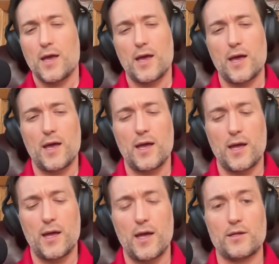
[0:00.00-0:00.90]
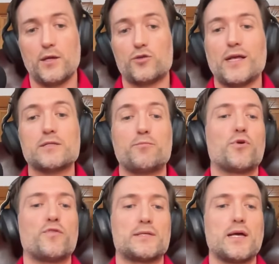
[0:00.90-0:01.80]
And, and, and so that's a
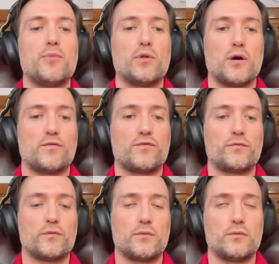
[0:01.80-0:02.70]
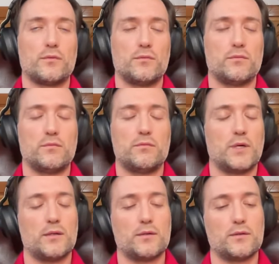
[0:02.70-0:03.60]
perfect example of well,